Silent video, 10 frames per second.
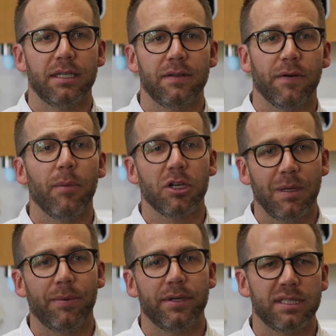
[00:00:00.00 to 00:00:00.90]
for most
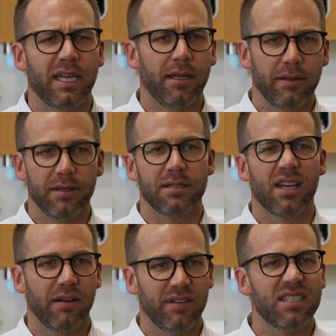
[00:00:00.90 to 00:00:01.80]
people is that this
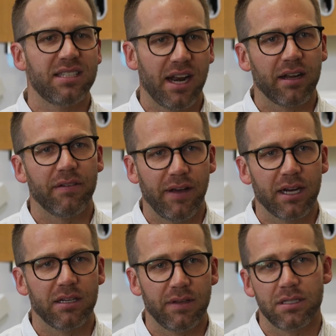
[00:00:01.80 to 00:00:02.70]
kind of aesthetic
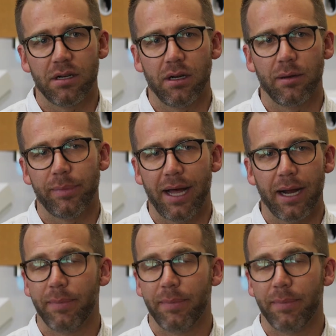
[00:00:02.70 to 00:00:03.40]
effect of it turning black.